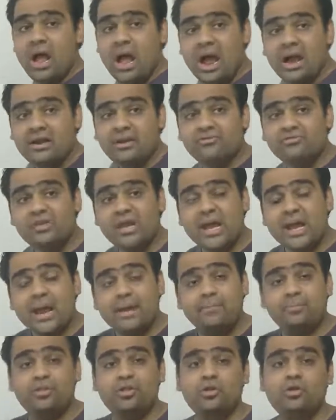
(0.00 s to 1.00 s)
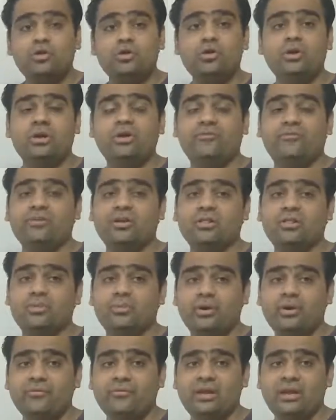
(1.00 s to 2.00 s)
and if the absolute difference
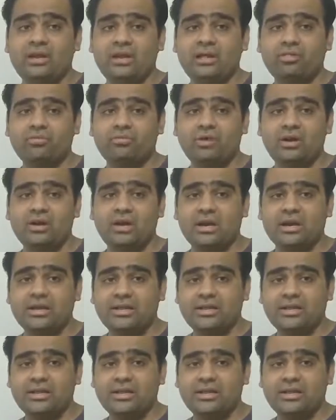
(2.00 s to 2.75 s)
between S1 and